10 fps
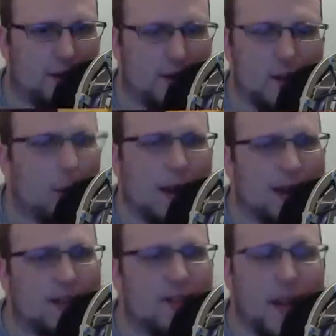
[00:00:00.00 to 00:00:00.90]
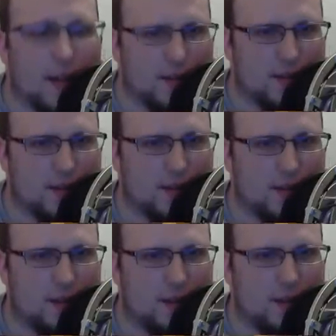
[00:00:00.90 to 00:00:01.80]
Doesn't make any sense.
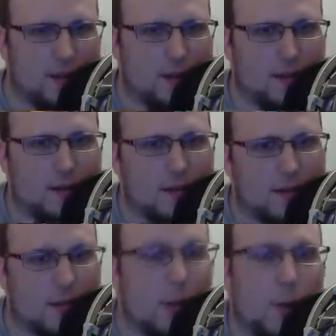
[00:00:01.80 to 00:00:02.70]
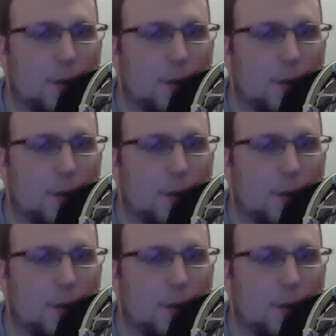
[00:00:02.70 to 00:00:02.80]
Same way